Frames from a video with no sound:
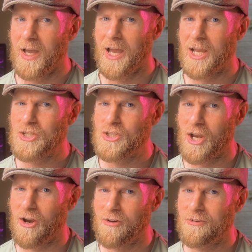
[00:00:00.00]
I
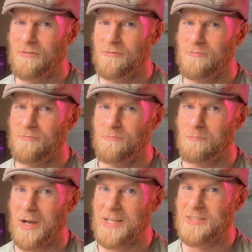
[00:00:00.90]
shared
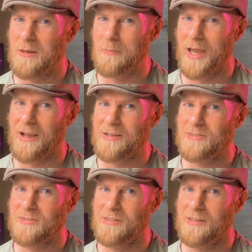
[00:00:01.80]
my
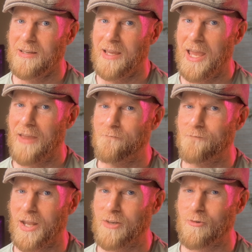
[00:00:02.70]
setbacks and
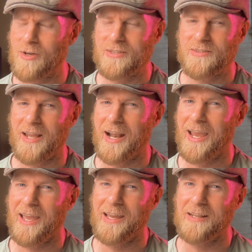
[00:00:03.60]
victories that I
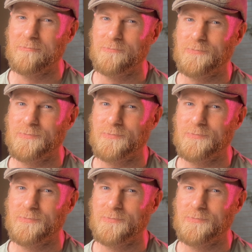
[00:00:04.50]
had.